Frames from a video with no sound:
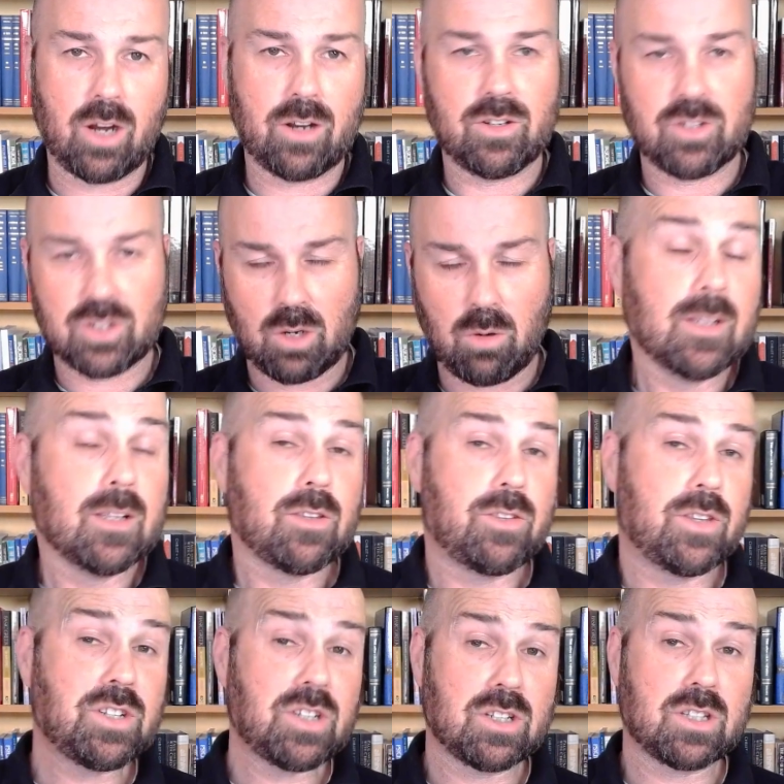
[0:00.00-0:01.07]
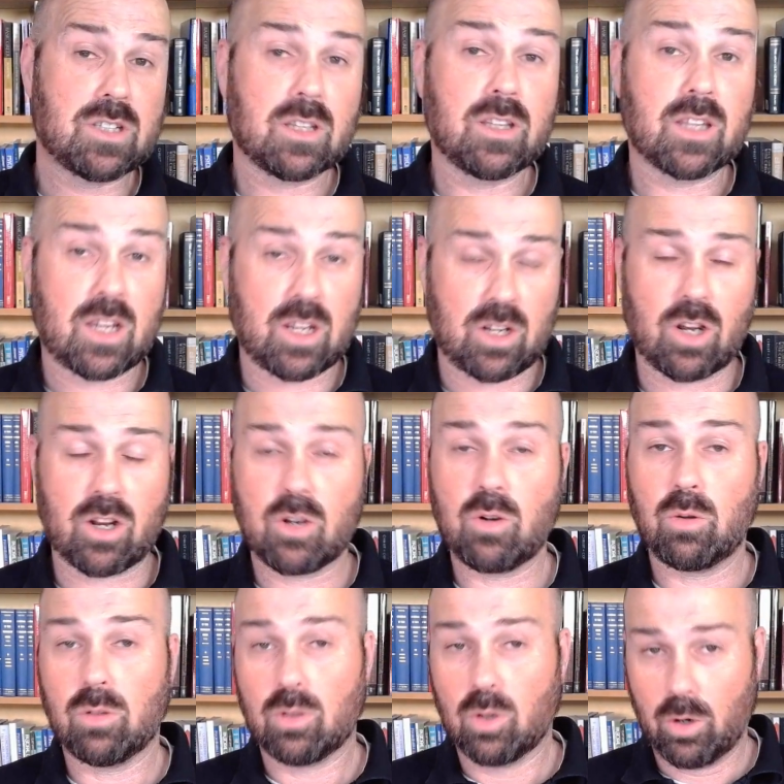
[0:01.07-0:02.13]
and so on. This is the
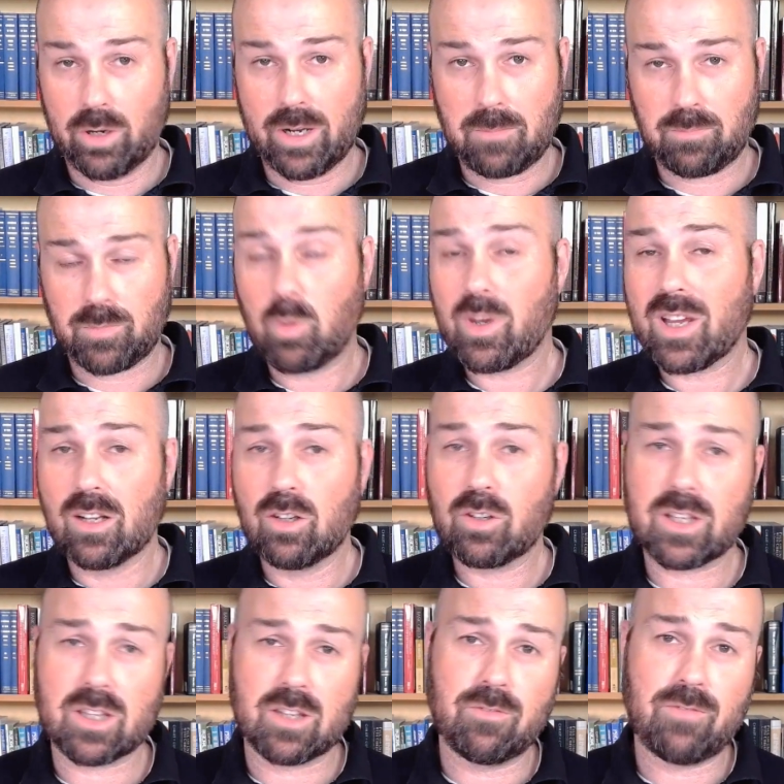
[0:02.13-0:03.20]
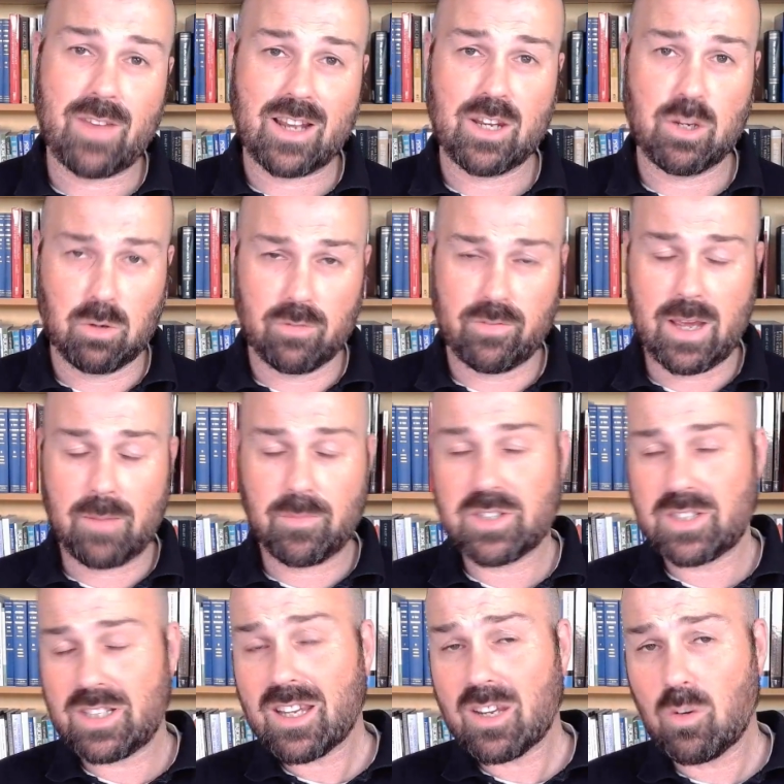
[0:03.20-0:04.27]
canonical order. And we're going to look at the value of that. The
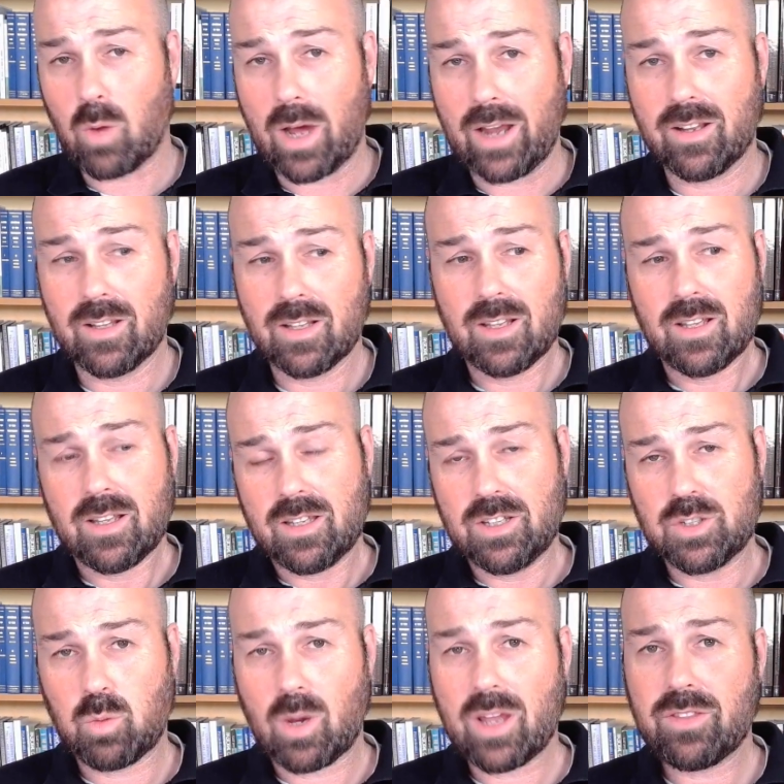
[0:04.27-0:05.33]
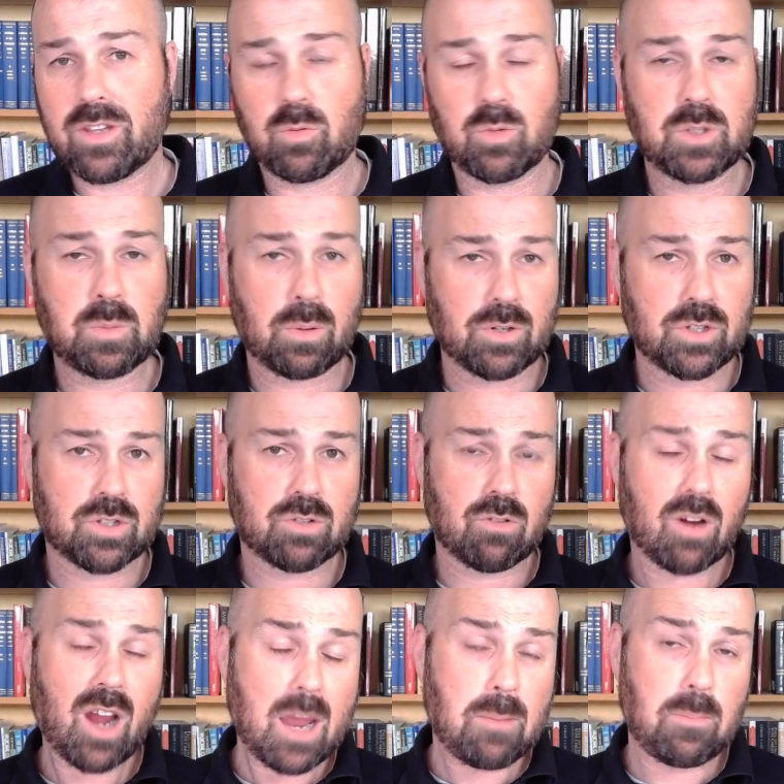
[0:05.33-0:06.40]
second one is one that was
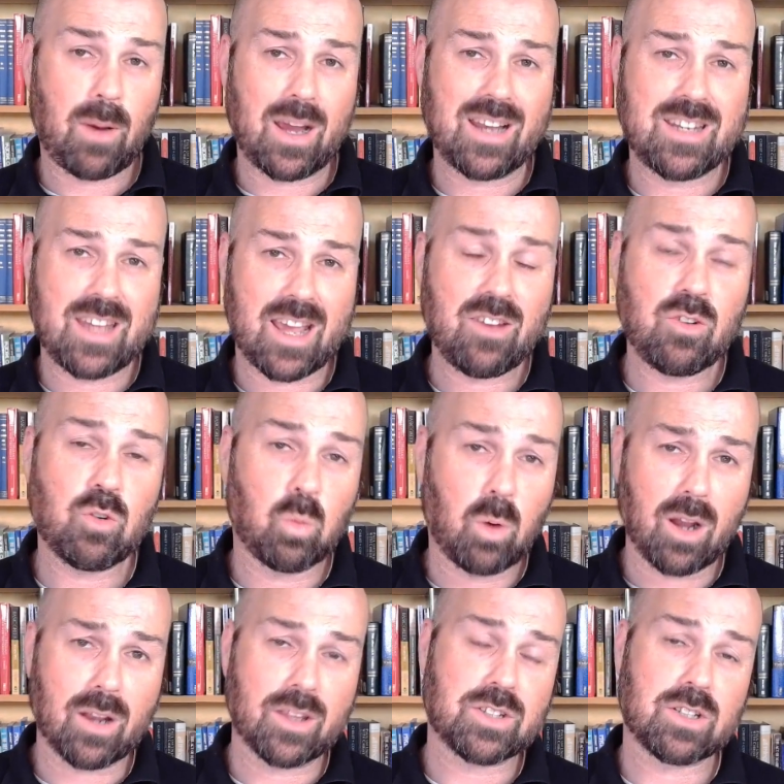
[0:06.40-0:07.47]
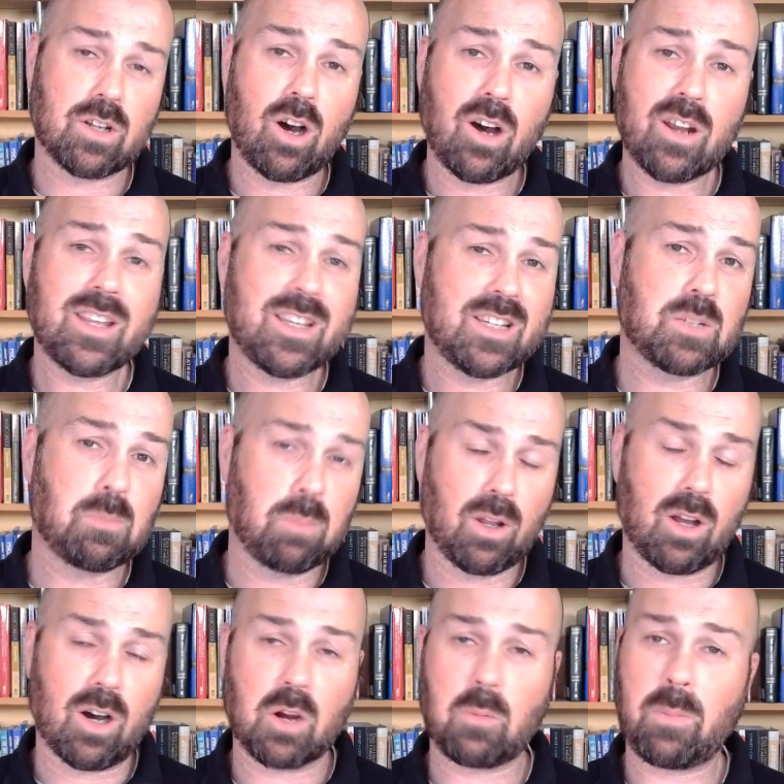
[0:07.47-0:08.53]
prescribed by Daniel Wallace on his
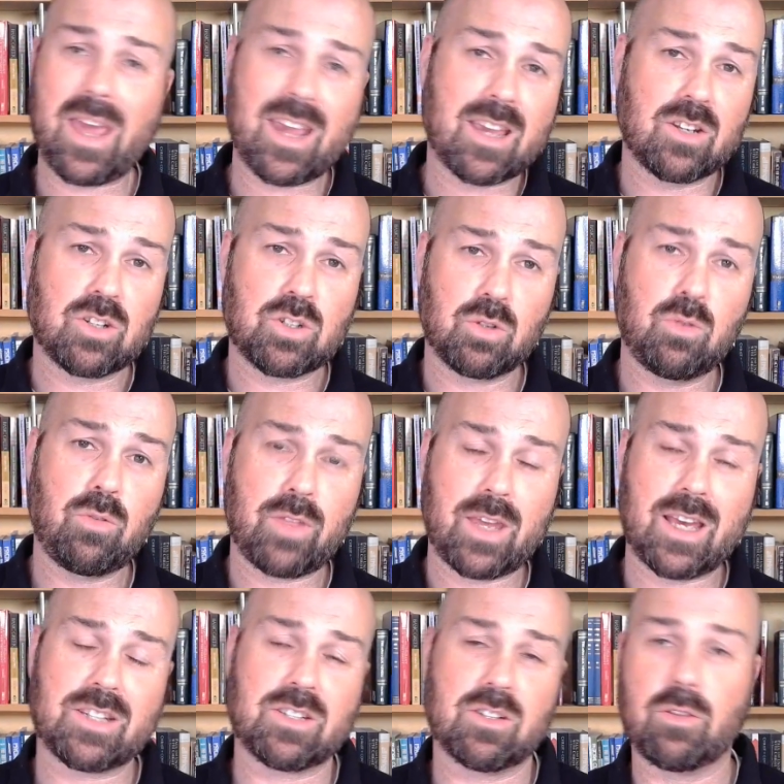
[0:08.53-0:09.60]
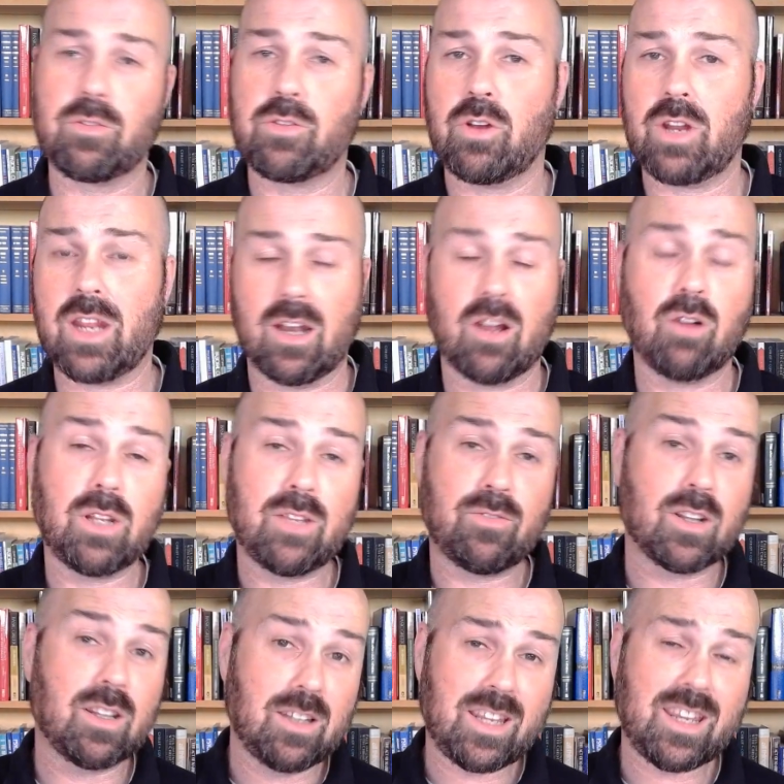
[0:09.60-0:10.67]
blog back in 2013. I'll leave a
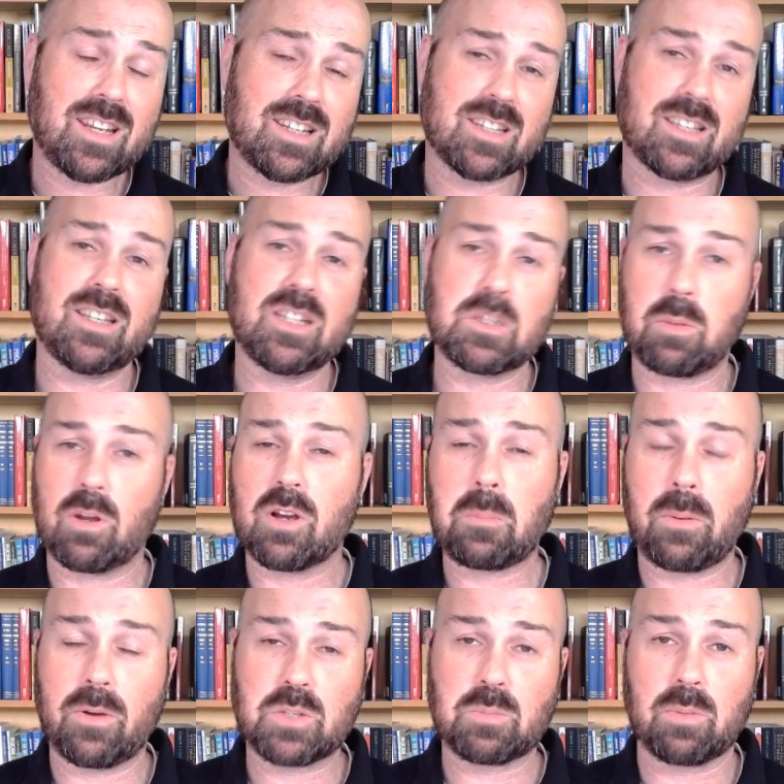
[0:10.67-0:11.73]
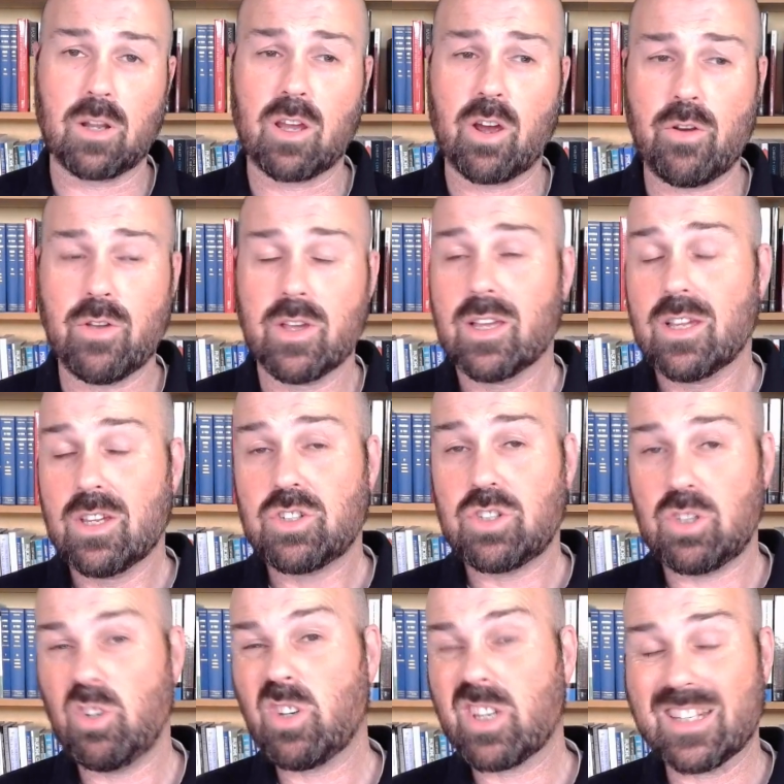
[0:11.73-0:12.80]
link to his blog post below so
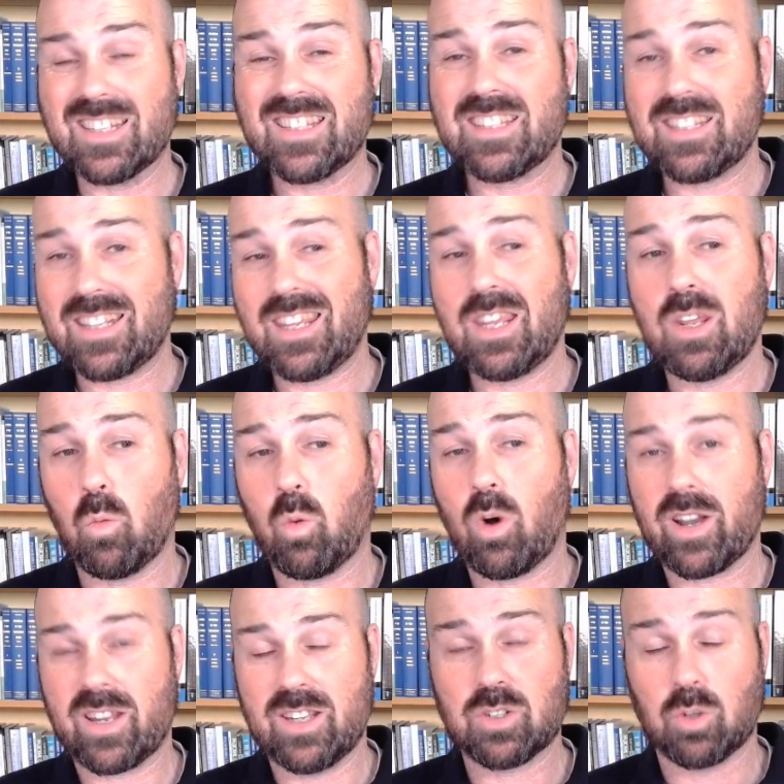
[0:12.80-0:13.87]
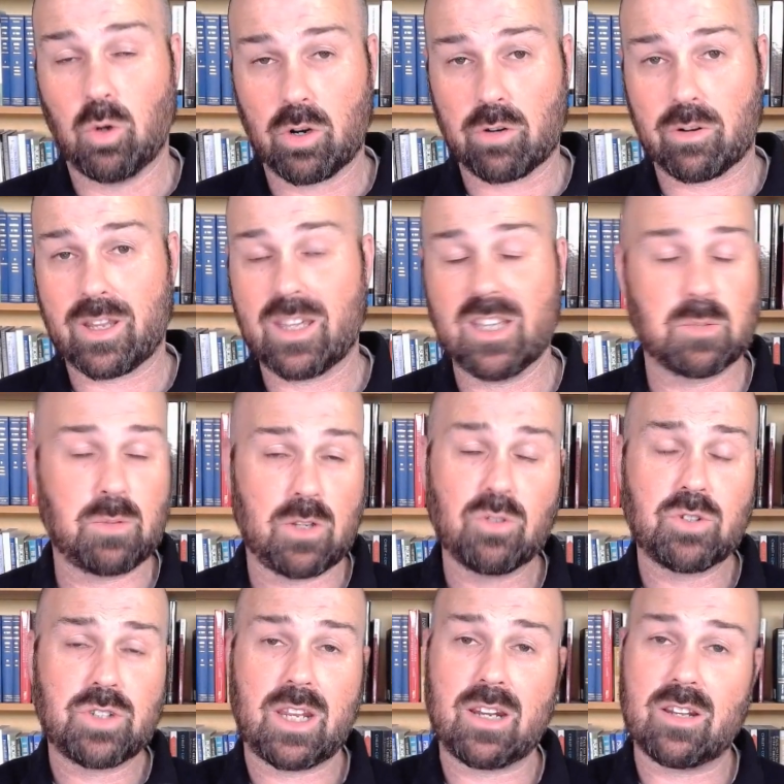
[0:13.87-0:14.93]
you can see what his ordering is, but you'll
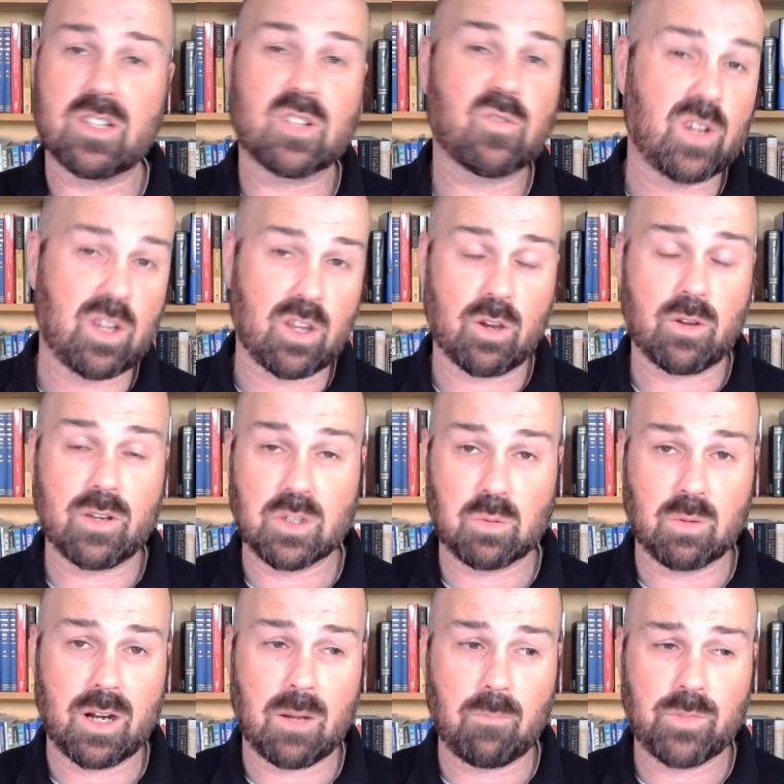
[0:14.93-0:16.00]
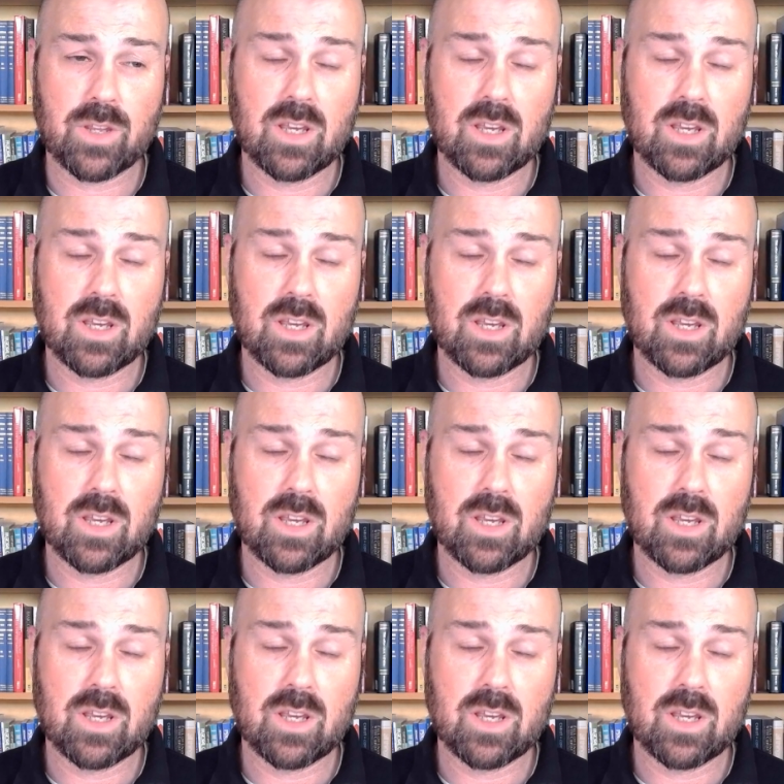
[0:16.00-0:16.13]
see it in this video as well.